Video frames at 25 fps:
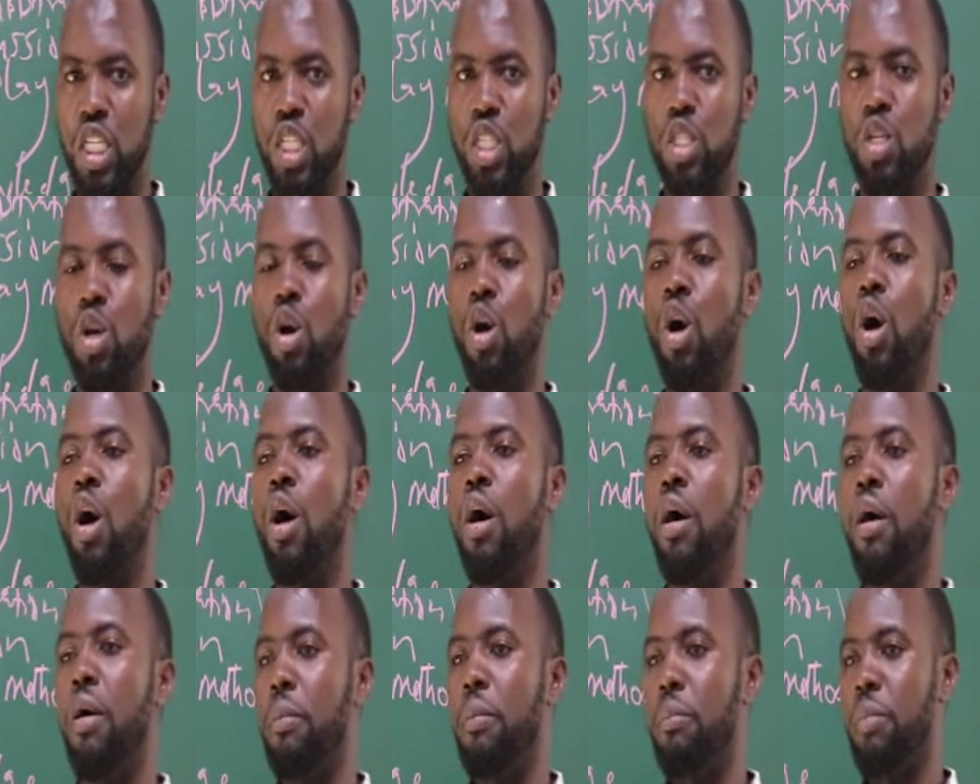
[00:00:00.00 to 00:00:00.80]
So
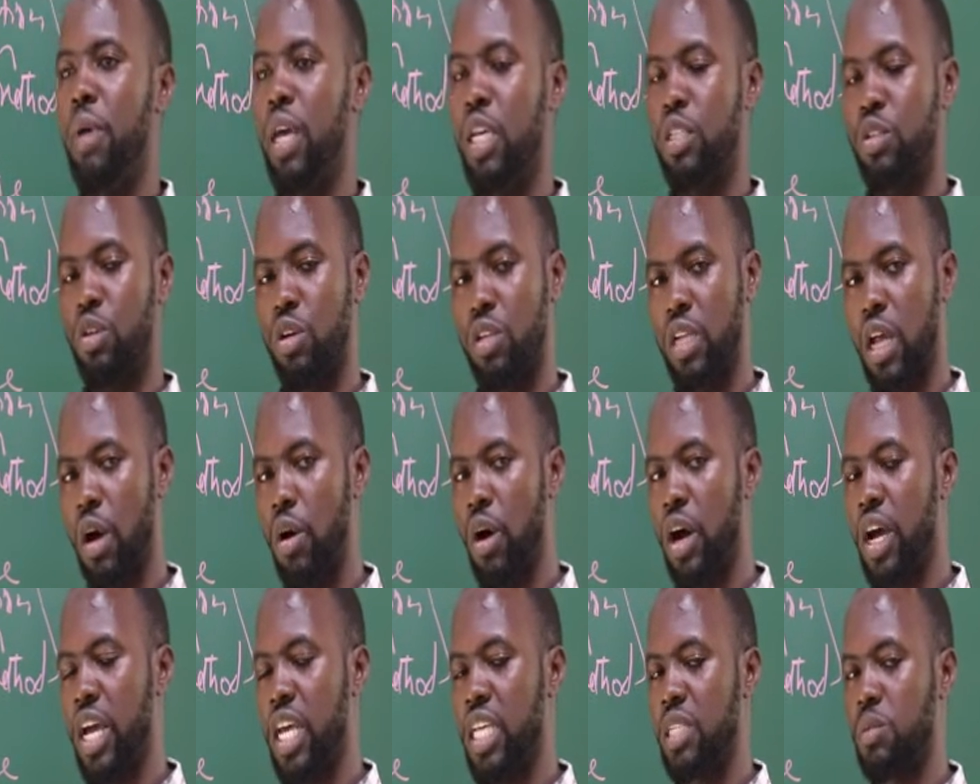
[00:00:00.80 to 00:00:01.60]
based on
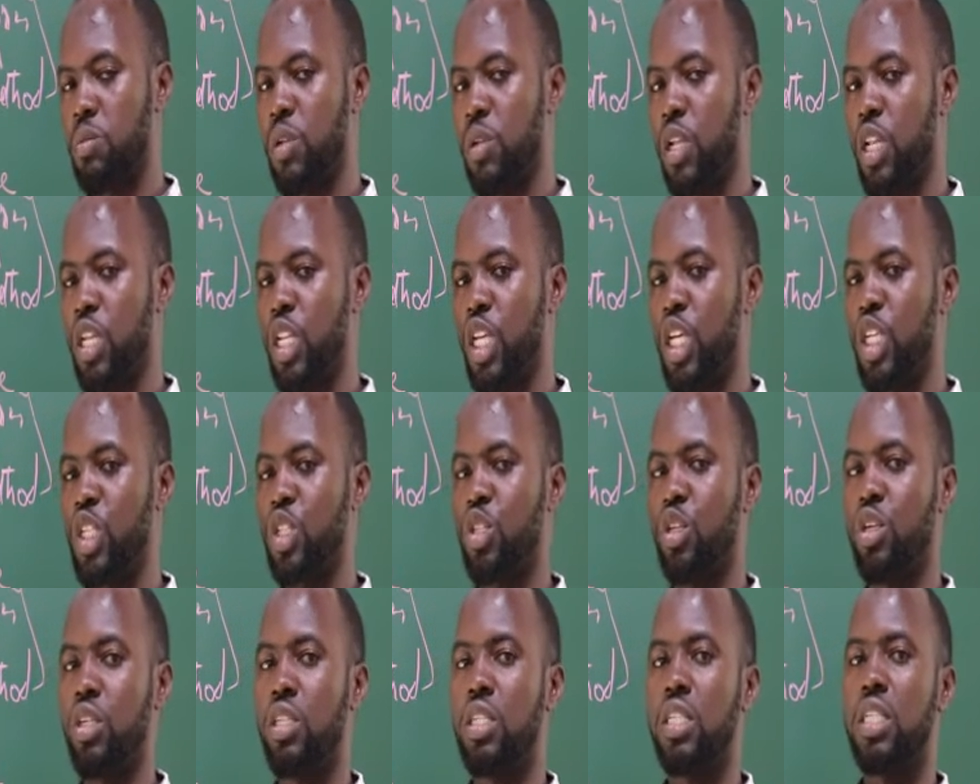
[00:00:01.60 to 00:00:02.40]
our
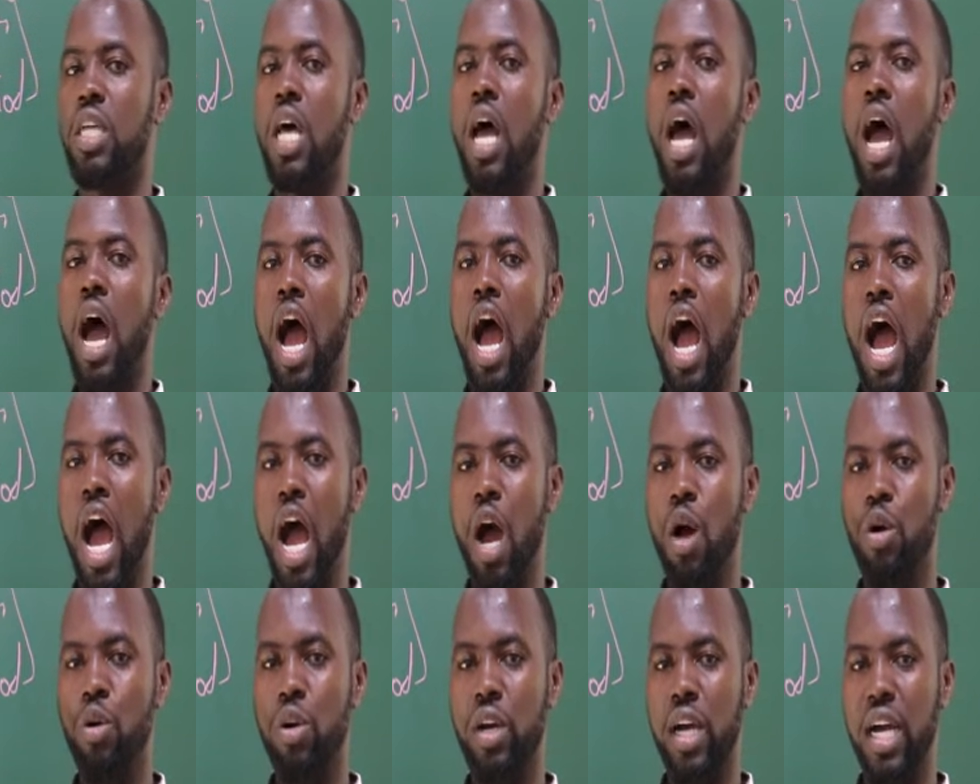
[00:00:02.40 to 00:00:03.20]
explanations,
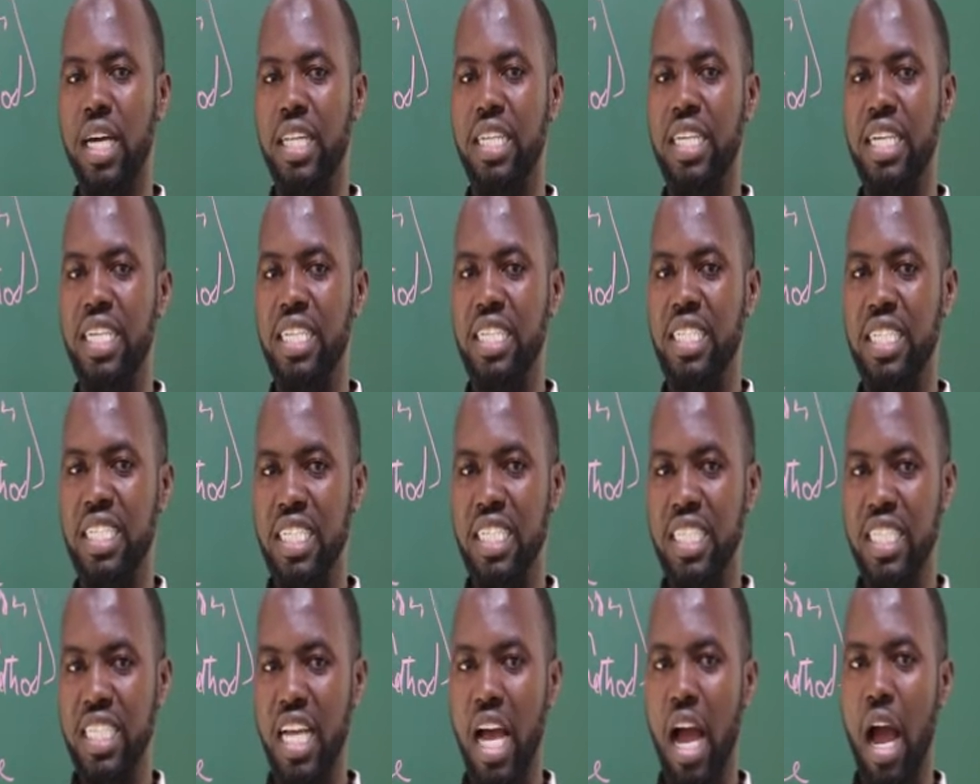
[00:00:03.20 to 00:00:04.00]
how can a
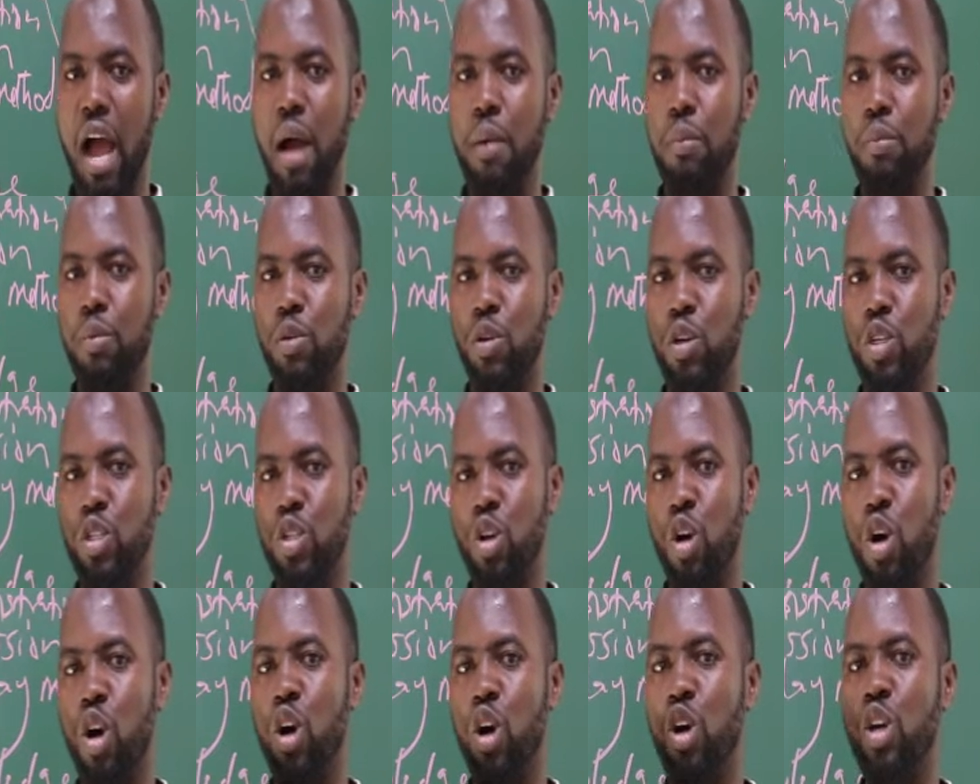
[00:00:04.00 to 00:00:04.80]
teacher
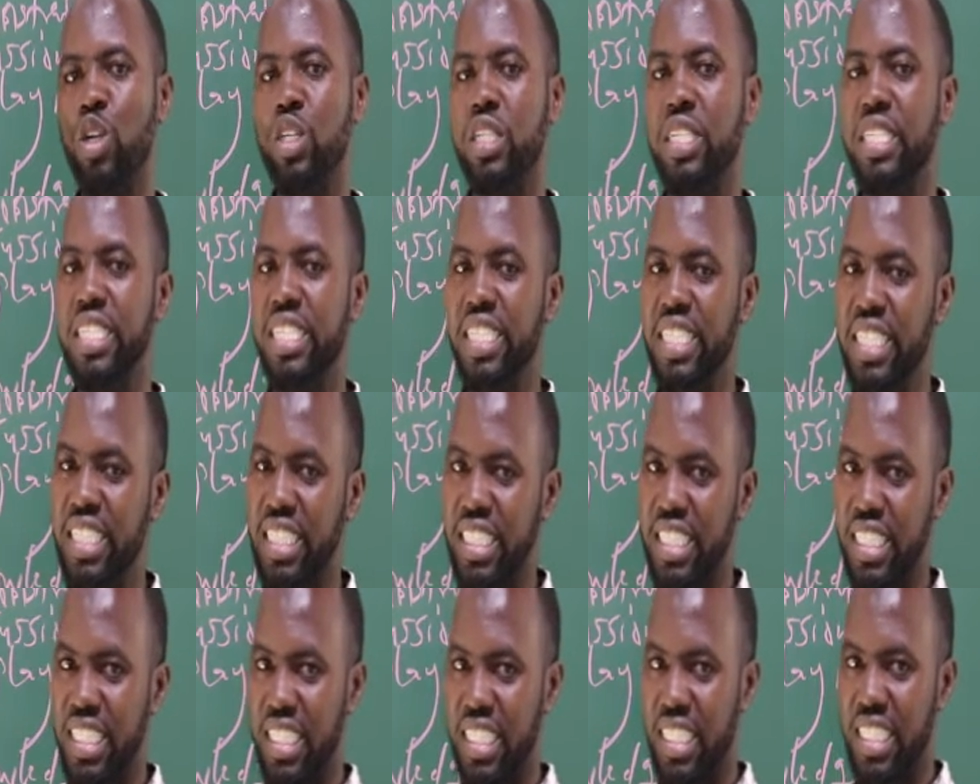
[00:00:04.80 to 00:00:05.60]
approach all
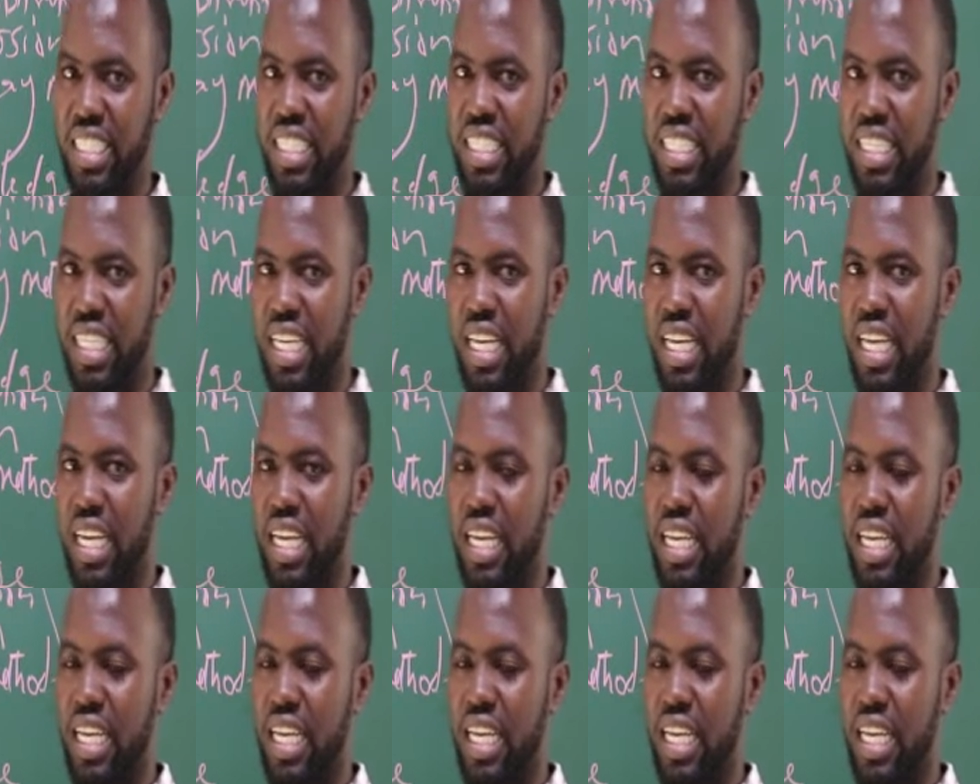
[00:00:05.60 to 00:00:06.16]
these things